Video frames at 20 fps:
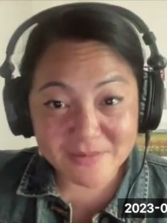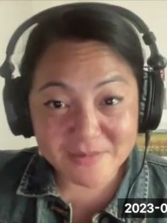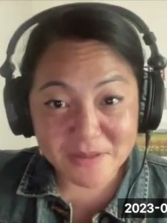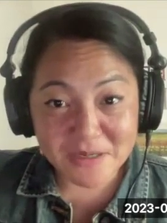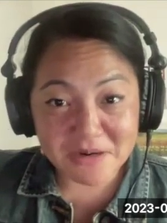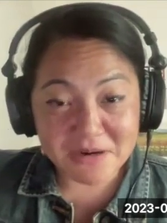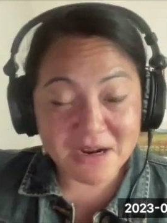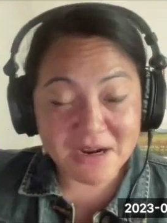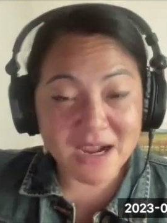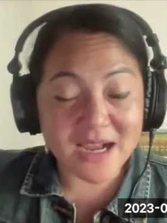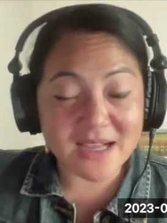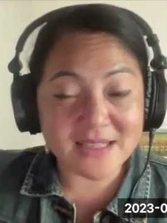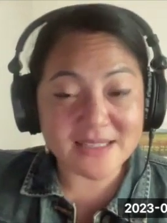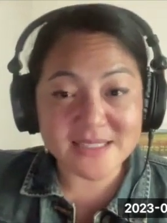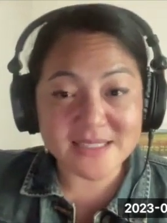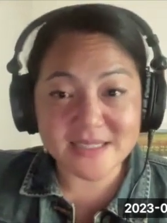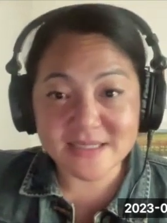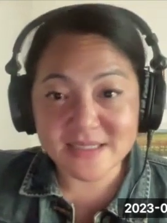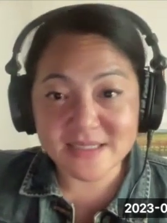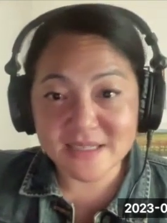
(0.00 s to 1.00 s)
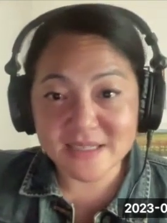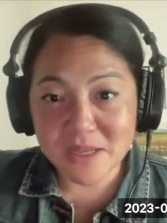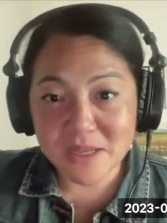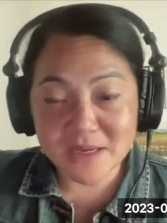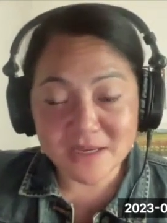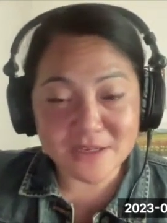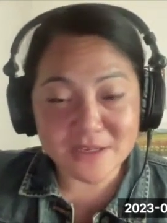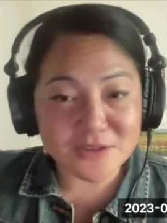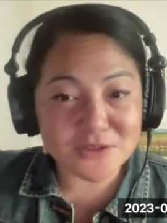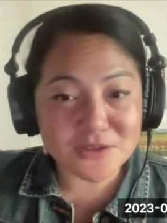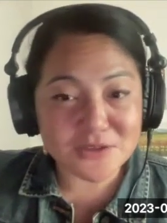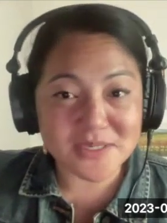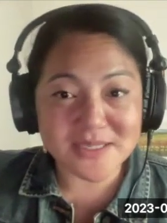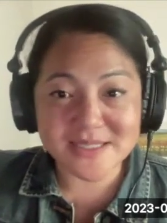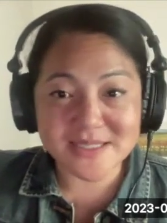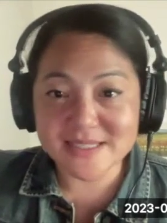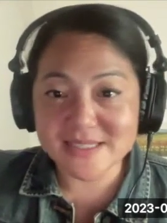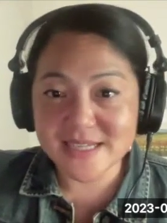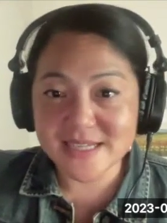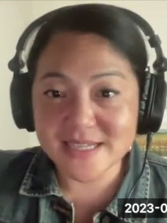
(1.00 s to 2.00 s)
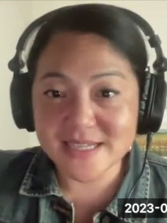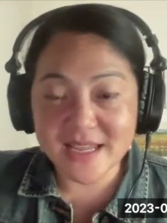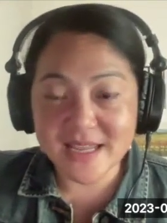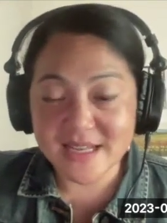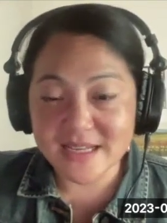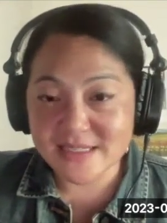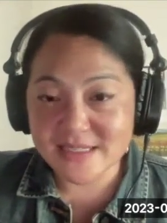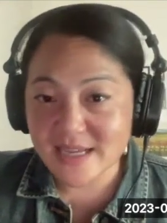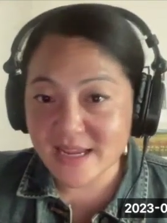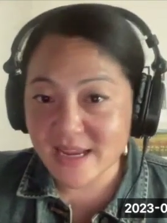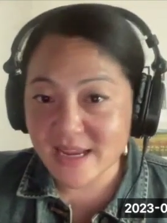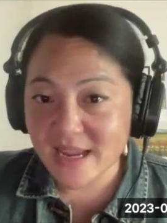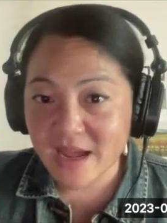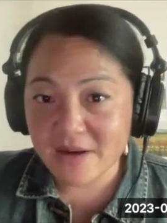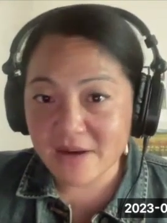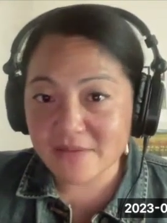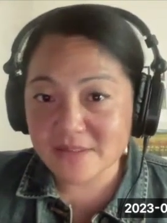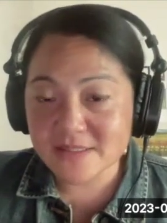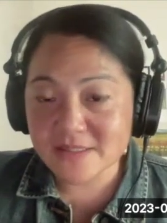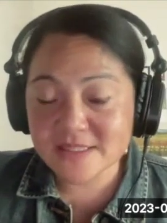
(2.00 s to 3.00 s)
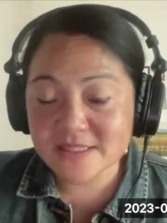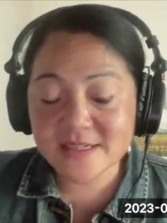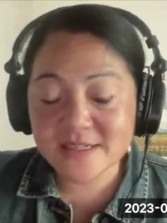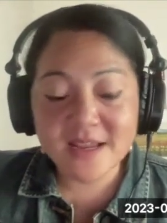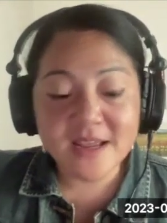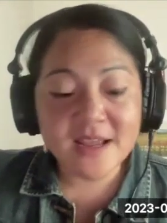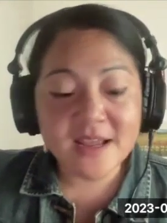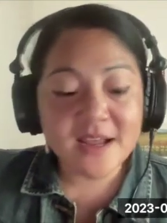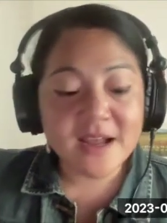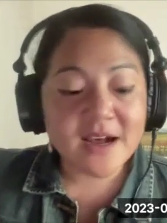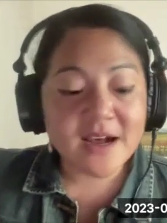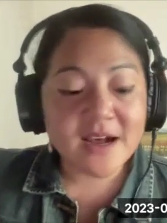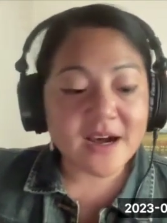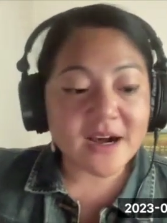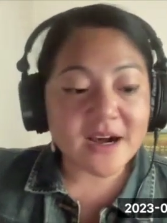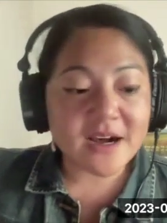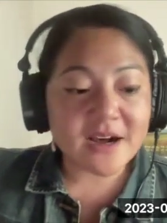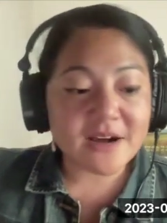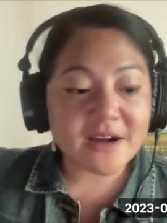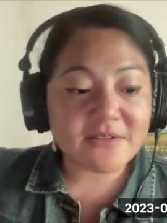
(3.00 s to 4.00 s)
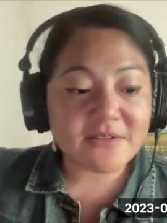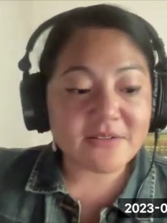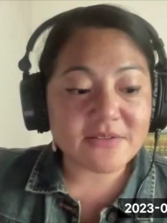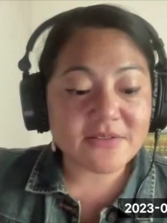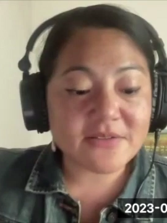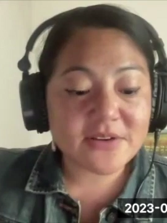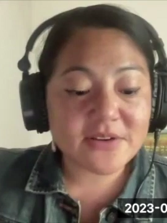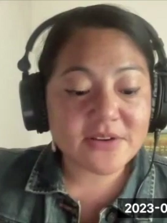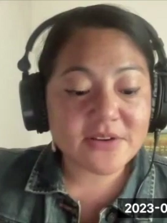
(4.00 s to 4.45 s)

We are constantly making choices day in and day out of